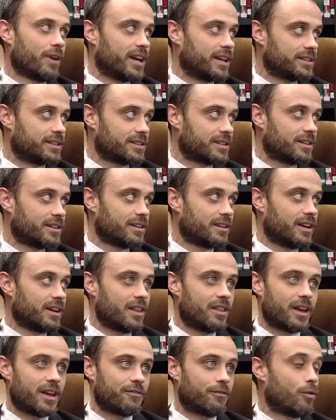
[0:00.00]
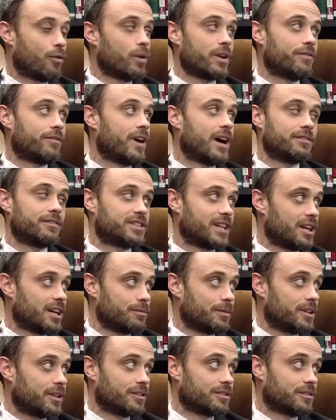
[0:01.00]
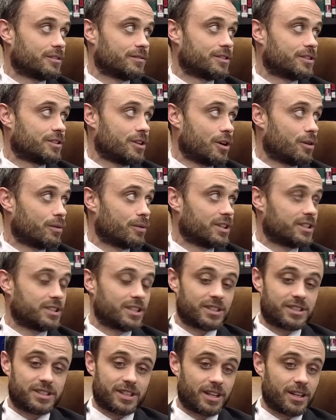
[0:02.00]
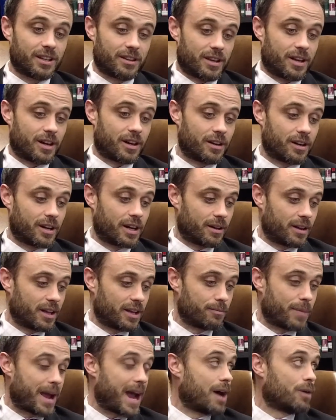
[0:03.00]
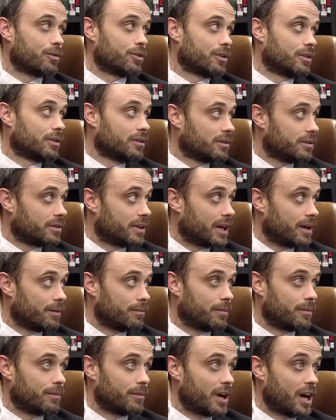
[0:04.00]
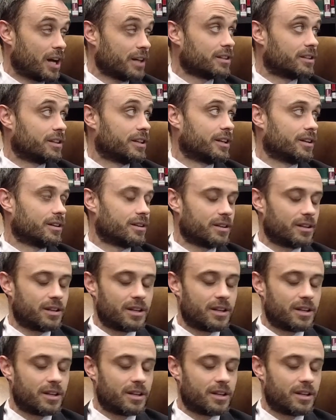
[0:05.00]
risk than 45 centimeters of snow that's just sitting there in powder, uncleared.